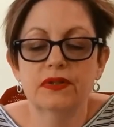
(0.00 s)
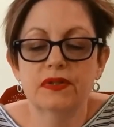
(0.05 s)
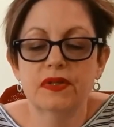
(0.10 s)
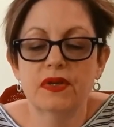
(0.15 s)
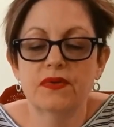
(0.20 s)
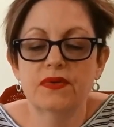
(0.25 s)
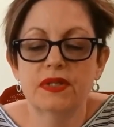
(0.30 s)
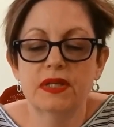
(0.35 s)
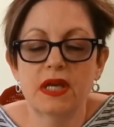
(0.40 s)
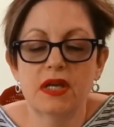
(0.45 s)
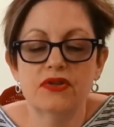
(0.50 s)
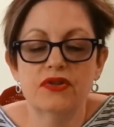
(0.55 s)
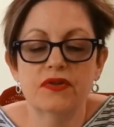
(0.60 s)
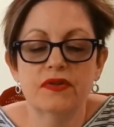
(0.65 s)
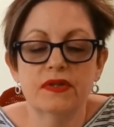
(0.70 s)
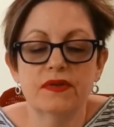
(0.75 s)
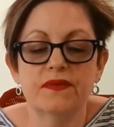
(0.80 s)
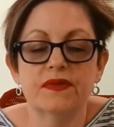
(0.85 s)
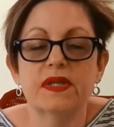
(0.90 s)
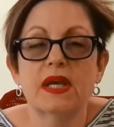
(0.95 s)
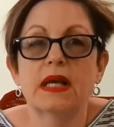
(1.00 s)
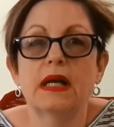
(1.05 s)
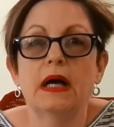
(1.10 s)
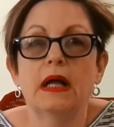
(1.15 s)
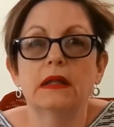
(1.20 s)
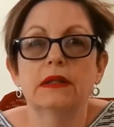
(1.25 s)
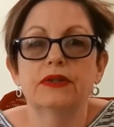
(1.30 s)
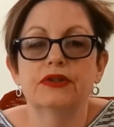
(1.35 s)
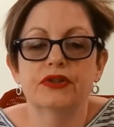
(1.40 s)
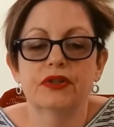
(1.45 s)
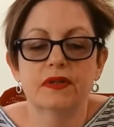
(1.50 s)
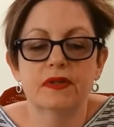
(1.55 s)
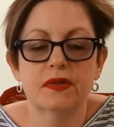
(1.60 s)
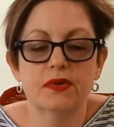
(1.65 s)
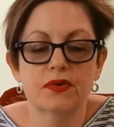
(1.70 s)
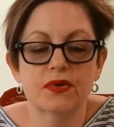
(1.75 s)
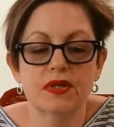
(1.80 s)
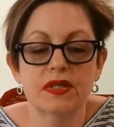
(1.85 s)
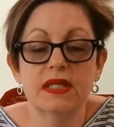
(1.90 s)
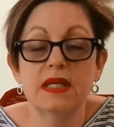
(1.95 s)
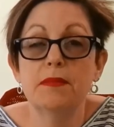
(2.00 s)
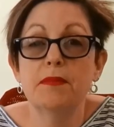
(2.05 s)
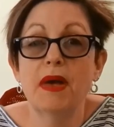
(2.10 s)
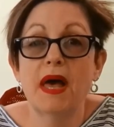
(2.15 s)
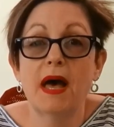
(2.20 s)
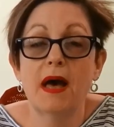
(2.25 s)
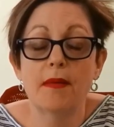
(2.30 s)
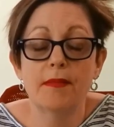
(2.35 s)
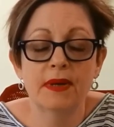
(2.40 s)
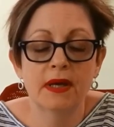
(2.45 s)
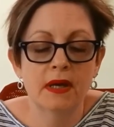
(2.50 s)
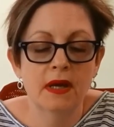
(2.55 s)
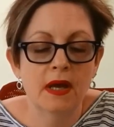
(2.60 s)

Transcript: Associations of Psychologists, or CPAP,